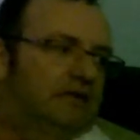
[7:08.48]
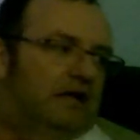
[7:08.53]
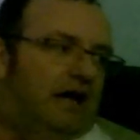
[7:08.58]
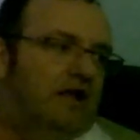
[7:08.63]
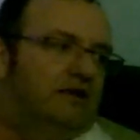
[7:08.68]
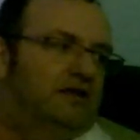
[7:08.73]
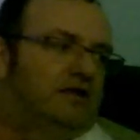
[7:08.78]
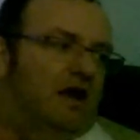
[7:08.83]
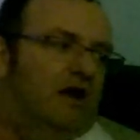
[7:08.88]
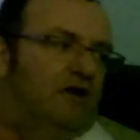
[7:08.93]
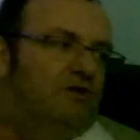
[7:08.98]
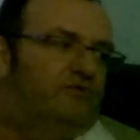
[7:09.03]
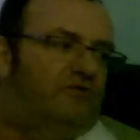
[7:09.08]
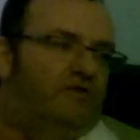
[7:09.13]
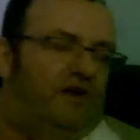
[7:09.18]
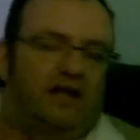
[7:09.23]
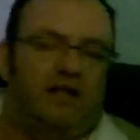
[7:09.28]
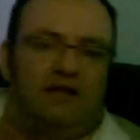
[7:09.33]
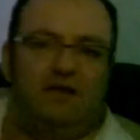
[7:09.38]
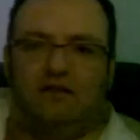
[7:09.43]
And go
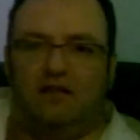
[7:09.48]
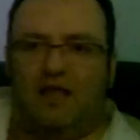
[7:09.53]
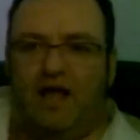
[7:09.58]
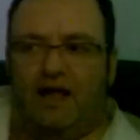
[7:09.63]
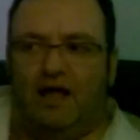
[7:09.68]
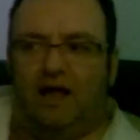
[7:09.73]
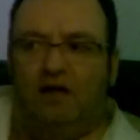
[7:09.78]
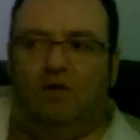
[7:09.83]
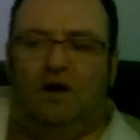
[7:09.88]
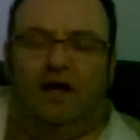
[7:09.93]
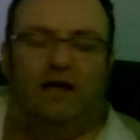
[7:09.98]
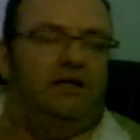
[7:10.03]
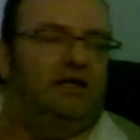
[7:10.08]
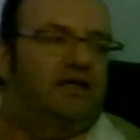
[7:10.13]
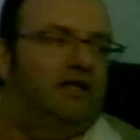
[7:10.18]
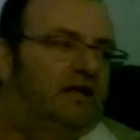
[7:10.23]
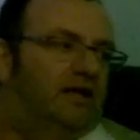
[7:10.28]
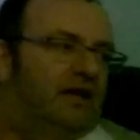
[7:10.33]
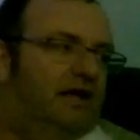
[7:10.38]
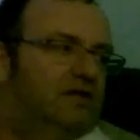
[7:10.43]
fucking Lange 1,
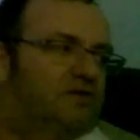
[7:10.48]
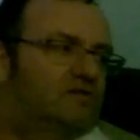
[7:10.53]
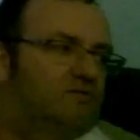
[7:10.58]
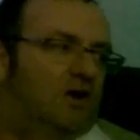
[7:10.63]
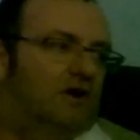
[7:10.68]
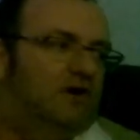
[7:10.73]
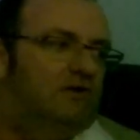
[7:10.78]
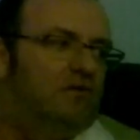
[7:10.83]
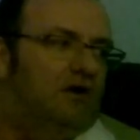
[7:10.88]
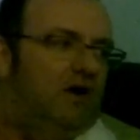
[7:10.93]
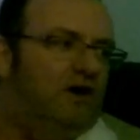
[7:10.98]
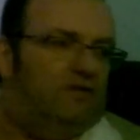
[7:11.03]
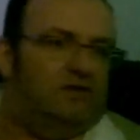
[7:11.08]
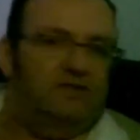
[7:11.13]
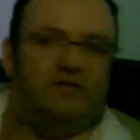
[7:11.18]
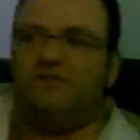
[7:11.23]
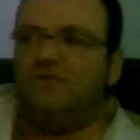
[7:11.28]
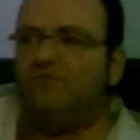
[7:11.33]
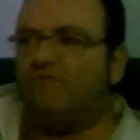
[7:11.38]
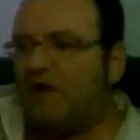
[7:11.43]
kick ass, rock and roll.
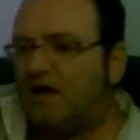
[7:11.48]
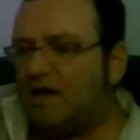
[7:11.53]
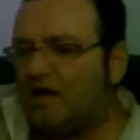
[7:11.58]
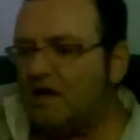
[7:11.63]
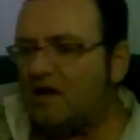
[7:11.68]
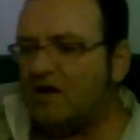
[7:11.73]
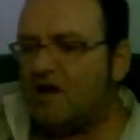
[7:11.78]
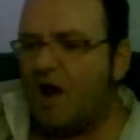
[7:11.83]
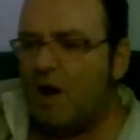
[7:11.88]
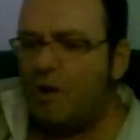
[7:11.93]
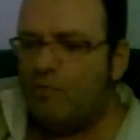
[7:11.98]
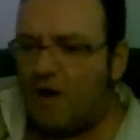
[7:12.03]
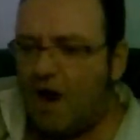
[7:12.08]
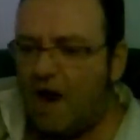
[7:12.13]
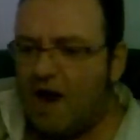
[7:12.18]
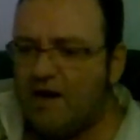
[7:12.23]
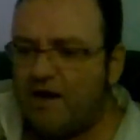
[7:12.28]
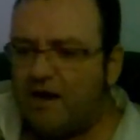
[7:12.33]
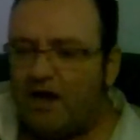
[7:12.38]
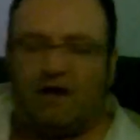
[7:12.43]
It's fucking a
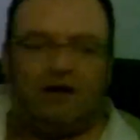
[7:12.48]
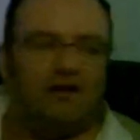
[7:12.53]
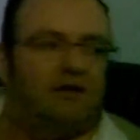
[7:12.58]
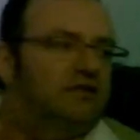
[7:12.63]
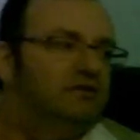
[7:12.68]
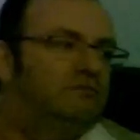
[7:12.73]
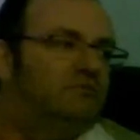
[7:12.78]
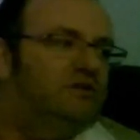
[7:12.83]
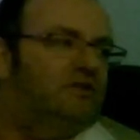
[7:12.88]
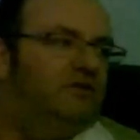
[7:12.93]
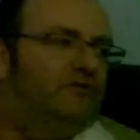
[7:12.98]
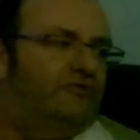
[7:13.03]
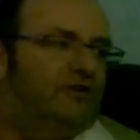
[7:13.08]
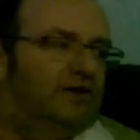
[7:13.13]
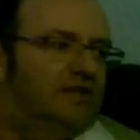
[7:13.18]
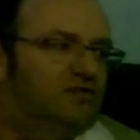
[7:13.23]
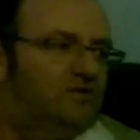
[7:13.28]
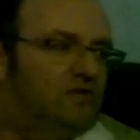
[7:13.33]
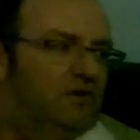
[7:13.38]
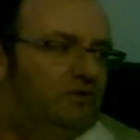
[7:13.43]
no-brainer. What the fuck
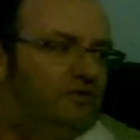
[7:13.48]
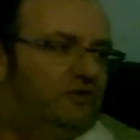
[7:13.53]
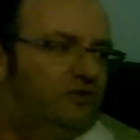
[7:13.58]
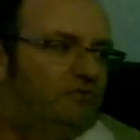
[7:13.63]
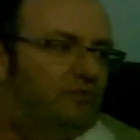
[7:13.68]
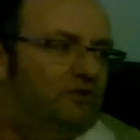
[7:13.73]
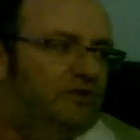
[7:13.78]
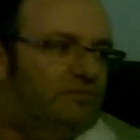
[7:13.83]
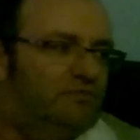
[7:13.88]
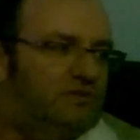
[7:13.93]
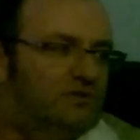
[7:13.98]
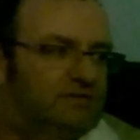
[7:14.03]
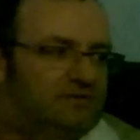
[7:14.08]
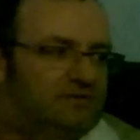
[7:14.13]
is wrong with you people?